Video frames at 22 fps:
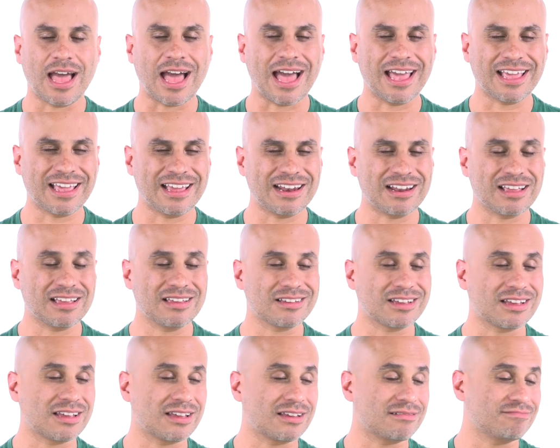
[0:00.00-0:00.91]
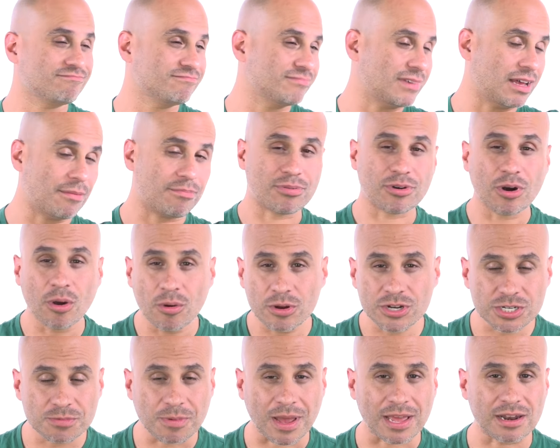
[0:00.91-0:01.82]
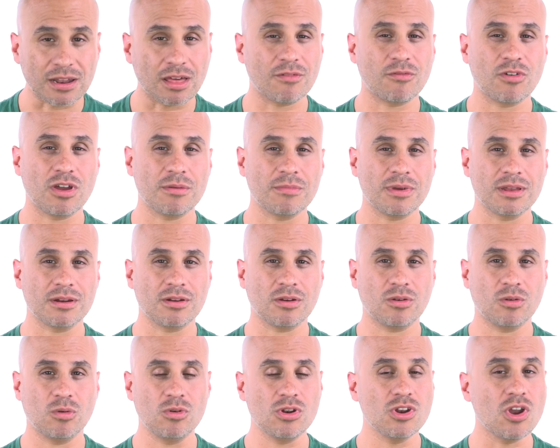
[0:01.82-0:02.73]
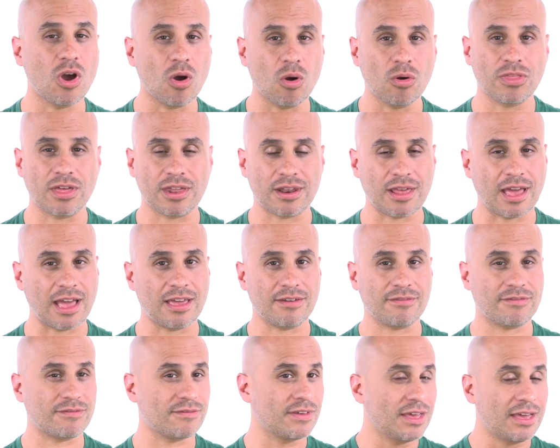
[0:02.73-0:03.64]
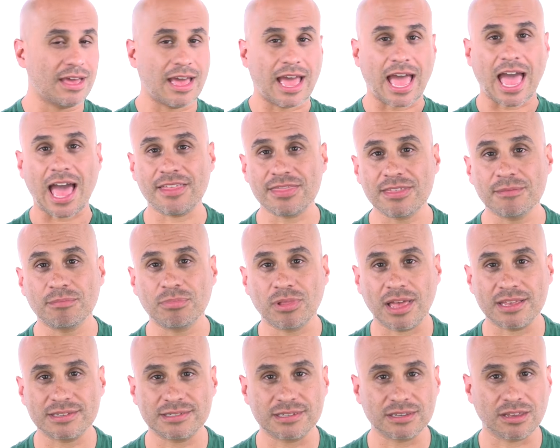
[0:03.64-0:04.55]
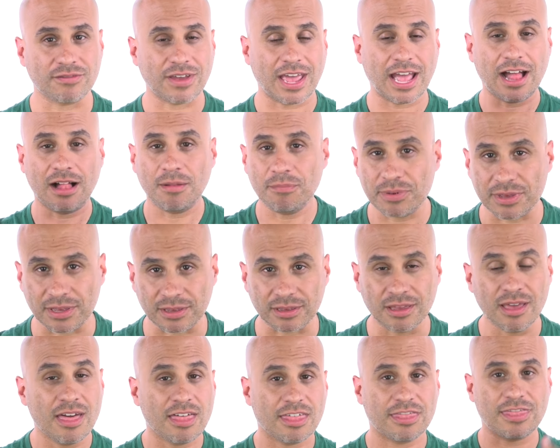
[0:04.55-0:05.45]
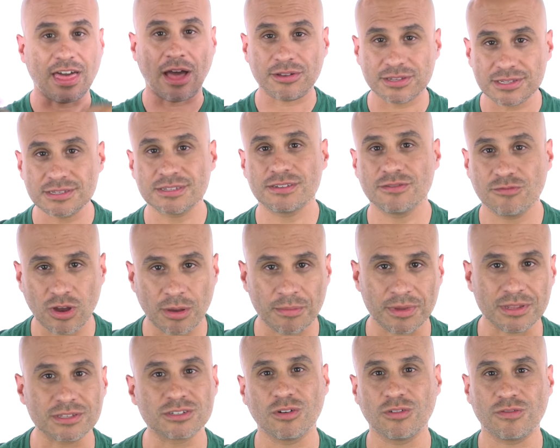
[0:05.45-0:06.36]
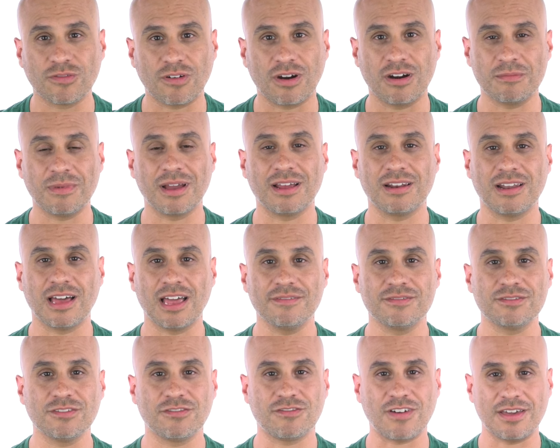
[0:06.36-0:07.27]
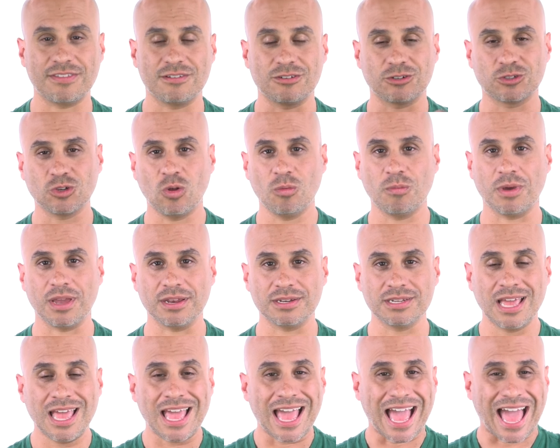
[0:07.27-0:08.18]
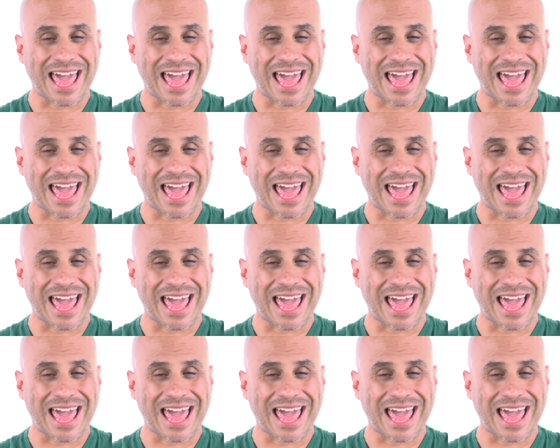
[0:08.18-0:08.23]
I get approached by a lot of women who know that I've had the blessing of helping thousands of women so far in my life to find their soulmate,